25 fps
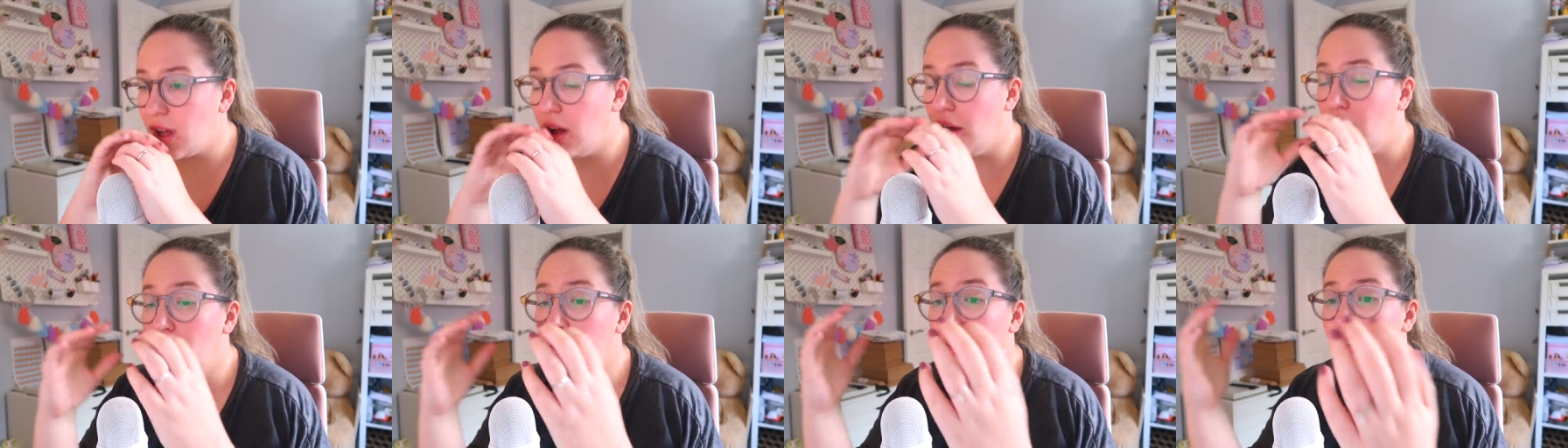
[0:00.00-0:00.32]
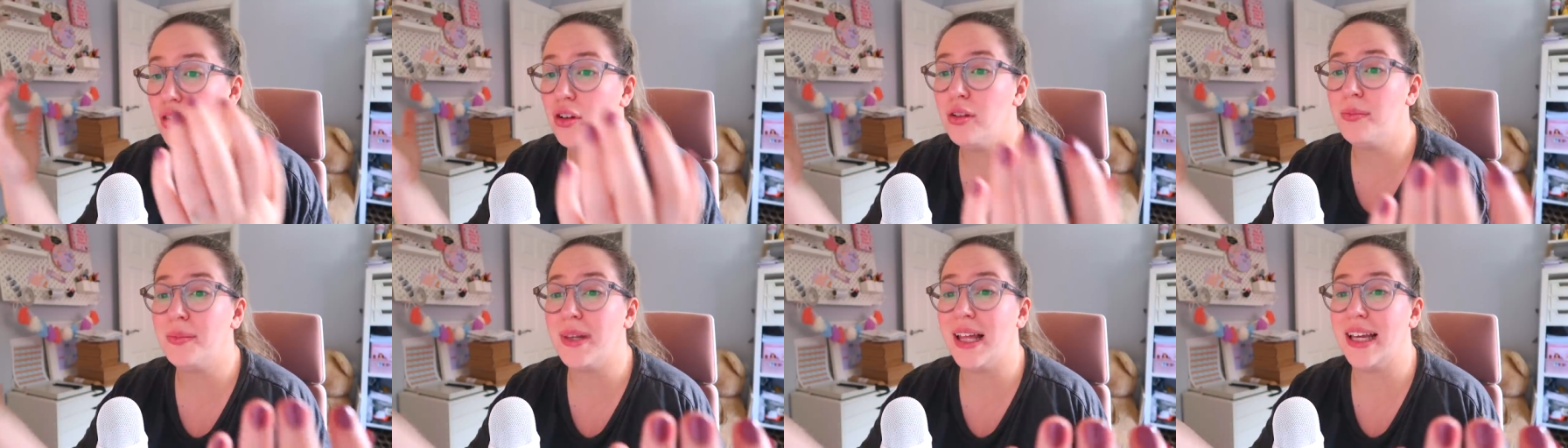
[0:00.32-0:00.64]

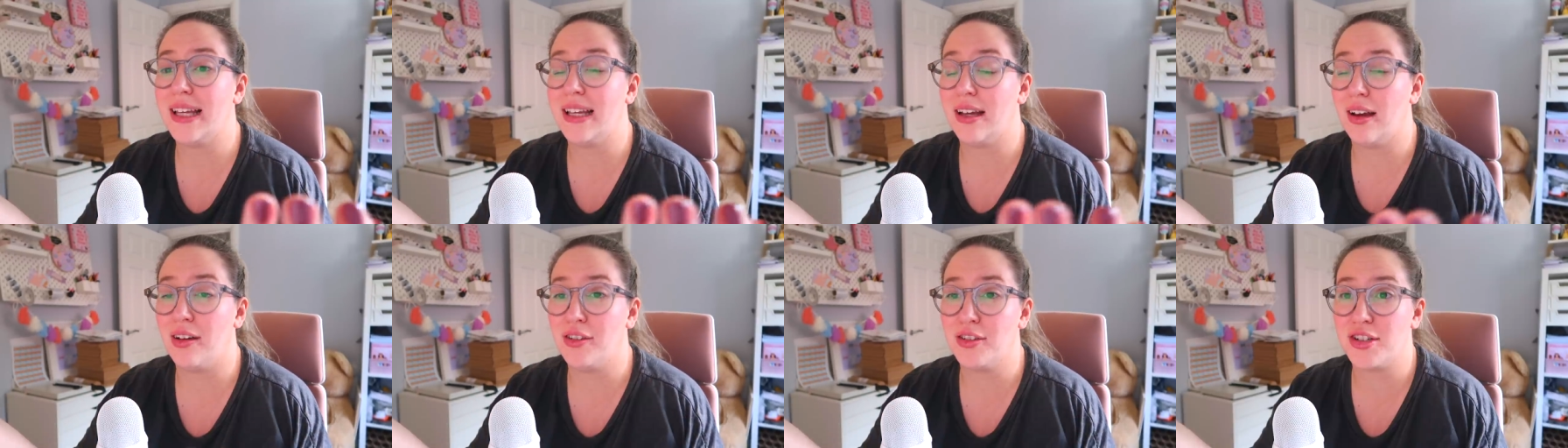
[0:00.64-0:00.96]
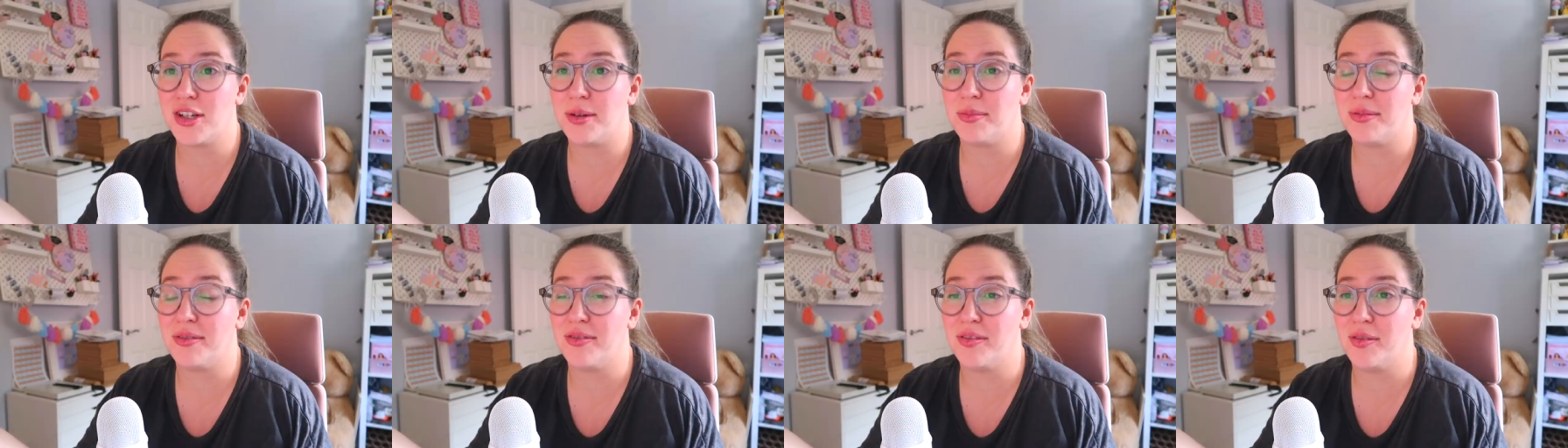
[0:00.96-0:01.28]
Although I'm like on
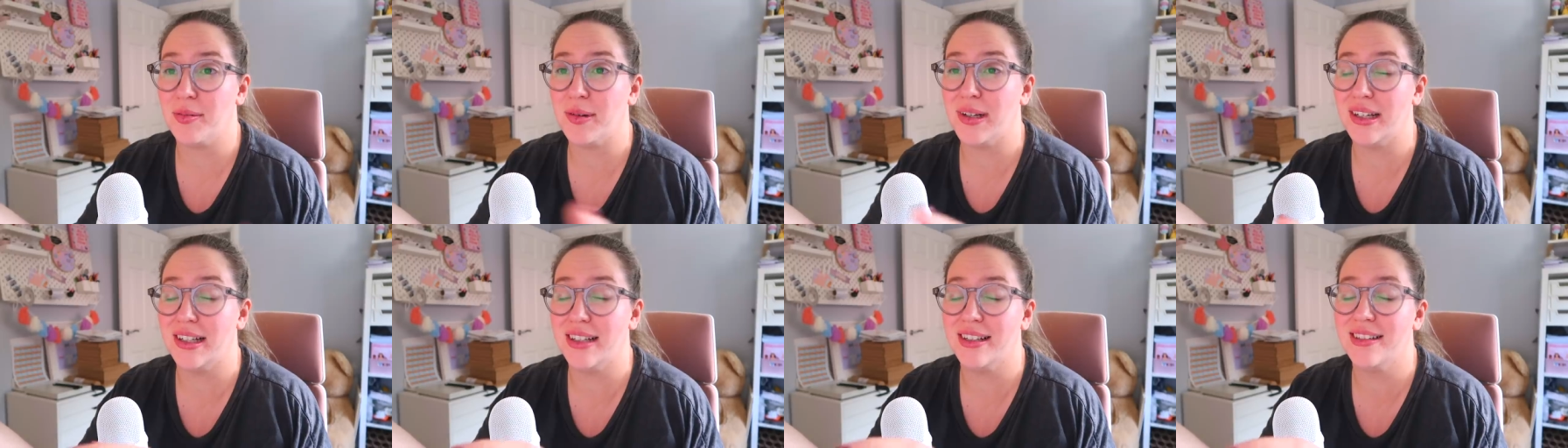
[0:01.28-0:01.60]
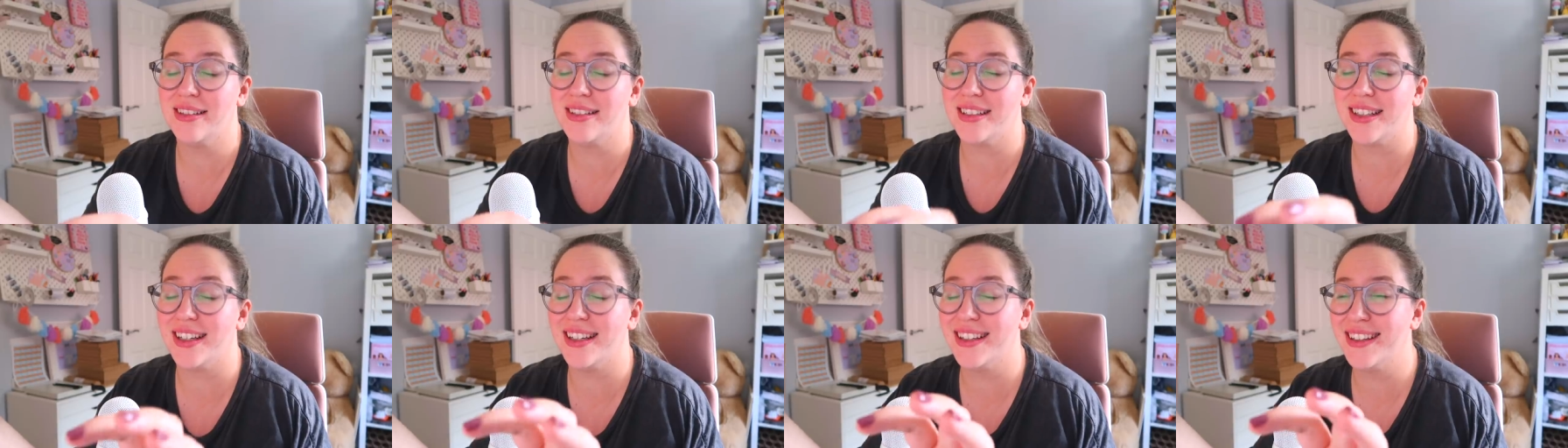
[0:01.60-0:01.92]
top of the
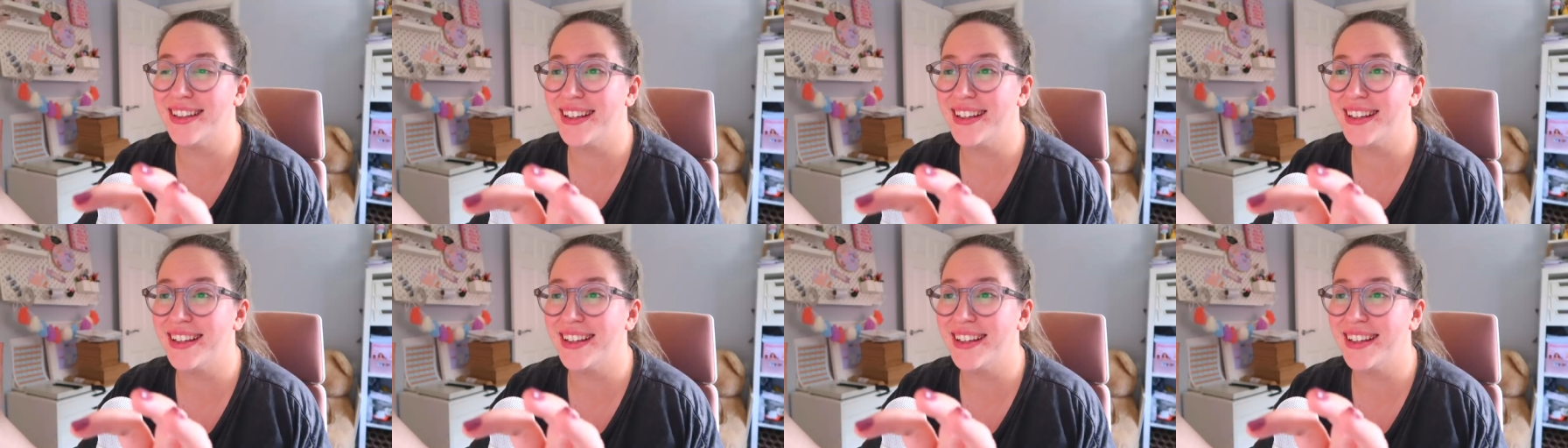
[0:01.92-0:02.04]
world,